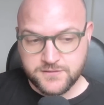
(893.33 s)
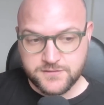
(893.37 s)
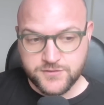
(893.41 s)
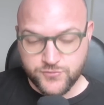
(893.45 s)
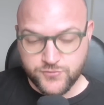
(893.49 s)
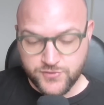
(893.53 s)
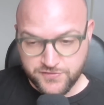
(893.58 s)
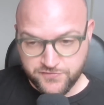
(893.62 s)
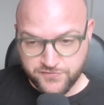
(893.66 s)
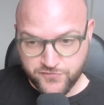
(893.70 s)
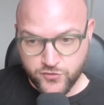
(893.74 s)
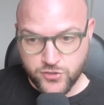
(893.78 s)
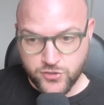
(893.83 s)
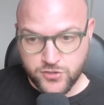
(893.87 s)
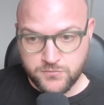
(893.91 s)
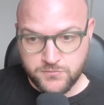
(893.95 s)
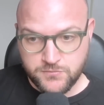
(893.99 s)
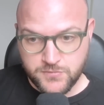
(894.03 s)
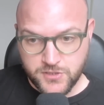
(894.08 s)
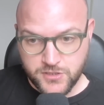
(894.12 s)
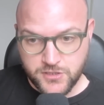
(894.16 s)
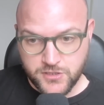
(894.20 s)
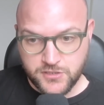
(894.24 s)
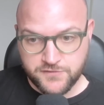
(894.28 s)
the
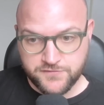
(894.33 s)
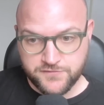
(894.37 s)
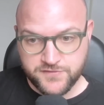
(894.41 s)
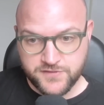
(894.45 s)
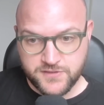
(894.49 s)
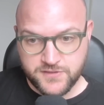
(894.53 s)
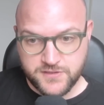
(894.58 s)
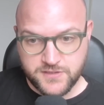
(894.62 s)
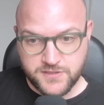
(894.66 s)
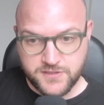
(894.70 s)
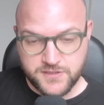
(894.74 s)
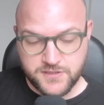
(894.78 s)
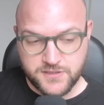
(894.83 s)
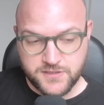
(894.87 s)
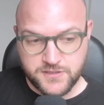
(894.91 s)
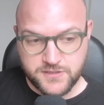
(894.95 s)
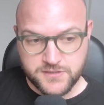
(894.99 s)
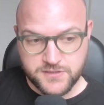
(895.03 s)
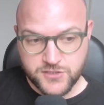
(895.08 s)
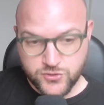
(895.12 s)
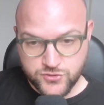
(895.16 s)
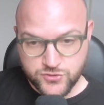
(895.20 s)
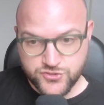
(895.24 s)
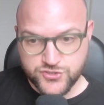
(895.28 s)
reform of
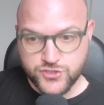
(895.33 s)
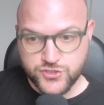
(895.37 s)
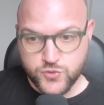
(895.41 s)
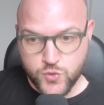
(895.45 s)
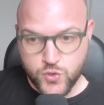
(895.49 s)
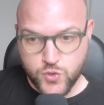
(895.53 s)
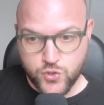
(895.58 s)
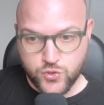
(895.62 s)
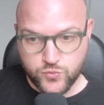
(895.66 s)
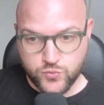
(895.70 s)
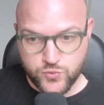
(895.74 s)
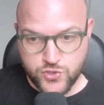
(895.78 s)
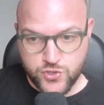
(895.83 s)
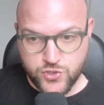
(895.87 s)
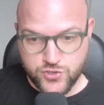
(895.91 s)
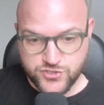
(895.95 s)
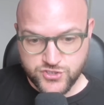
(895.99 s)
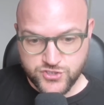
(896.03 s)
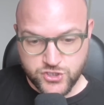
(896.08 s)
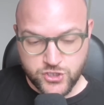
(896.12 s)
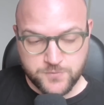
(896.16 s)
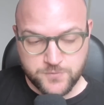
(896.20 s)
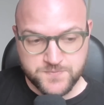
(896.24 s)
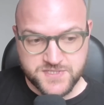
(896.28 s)
the constitution,
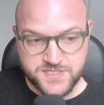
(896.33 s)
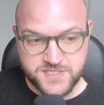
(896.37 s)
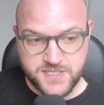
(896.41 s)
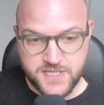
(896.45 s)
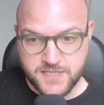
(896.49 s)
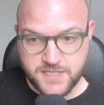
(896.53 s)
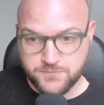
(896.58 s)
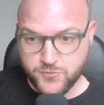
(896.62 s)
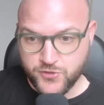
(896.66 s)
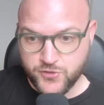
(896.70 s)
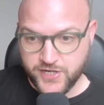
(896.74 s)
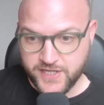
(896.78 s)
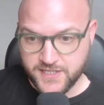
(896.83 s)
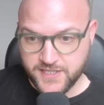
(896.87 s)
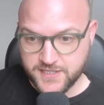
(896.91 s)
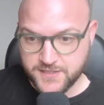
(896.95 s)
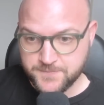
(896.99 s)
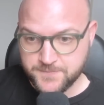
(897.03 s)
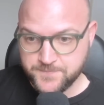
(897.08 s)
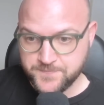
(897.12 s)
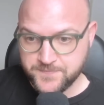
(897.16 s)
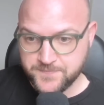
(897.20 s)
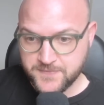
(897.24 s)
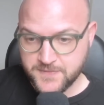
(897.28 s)
which stops that break.